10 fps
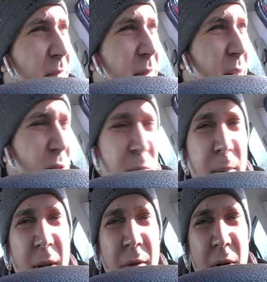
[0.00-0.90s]
There's
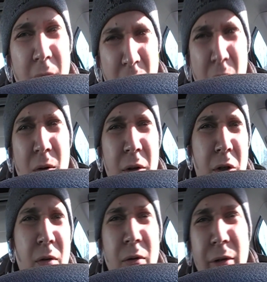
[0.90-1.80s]
people out there like, oh, they're
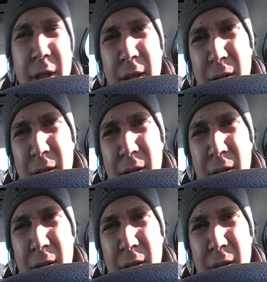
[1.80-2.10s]
so greedy,